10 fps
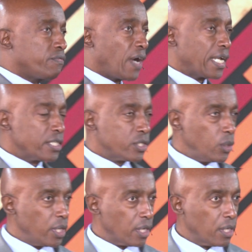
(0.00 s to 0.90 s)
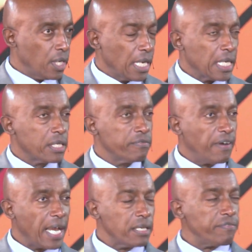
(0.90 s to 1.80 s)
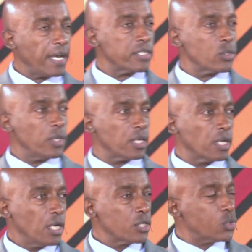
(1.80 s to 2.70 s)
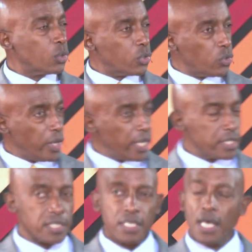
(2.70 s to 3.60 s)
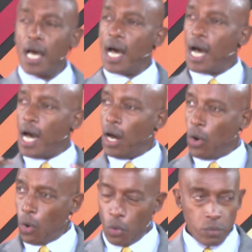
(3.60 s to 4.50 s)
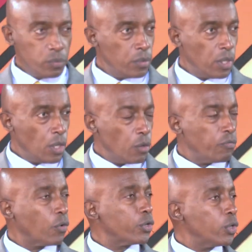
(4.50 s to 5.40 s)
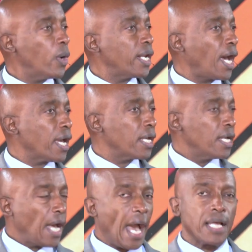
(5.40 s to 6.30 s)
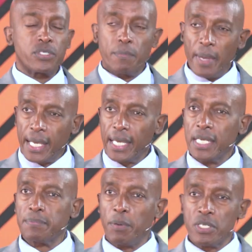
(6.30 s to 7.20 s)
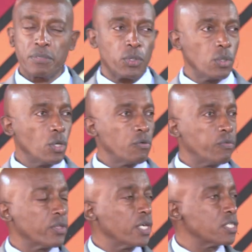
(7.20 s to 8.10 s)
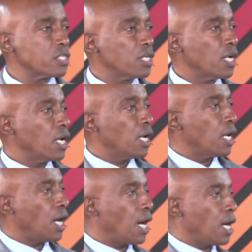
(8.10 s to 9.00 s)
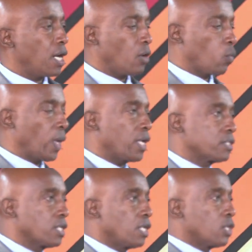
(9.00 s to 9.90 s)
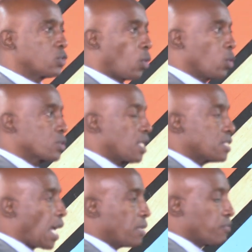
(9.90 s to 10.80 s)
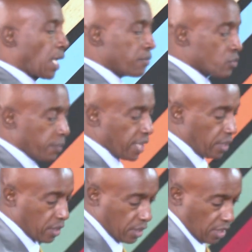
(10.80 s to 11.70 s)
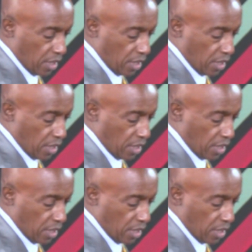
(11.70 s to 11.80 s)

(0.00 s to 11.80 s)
fine tuning, divine fine tuning, to create a home for you and I and to make it possible for this uh, world to host us and for life to begin